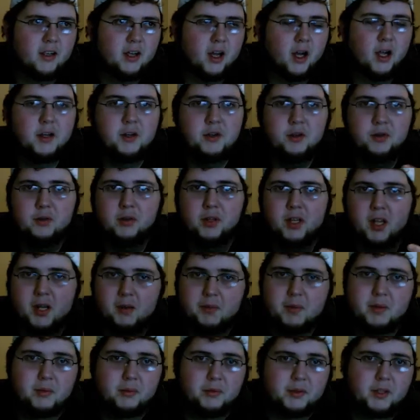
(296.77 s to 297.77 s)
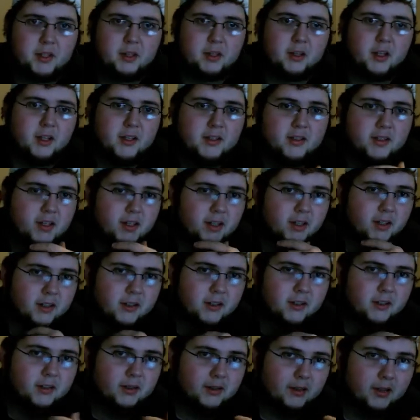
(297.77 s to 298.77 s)
I knew a lot of people didn't like
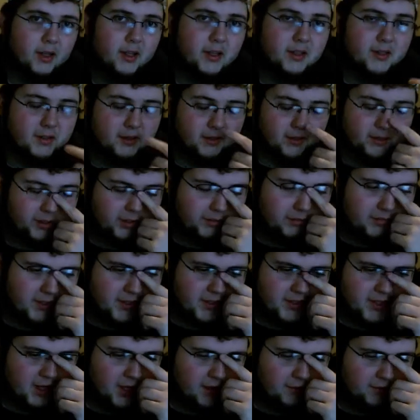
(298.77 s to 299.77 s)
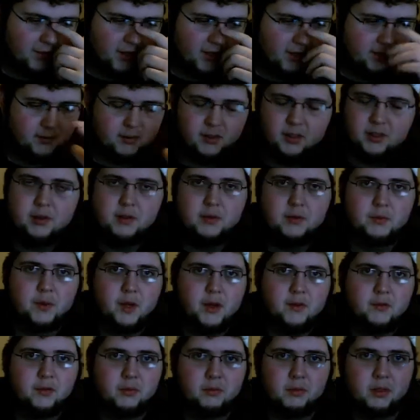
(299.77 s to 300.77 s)
Cena, like myself. I couldn't
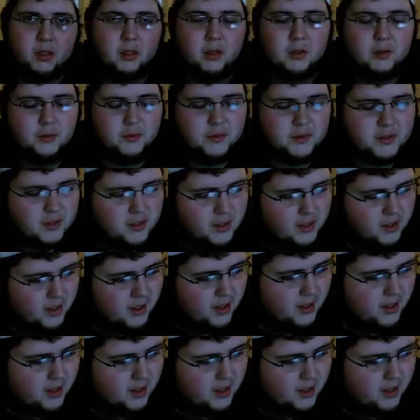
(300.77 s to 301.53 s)
wait for him to lose.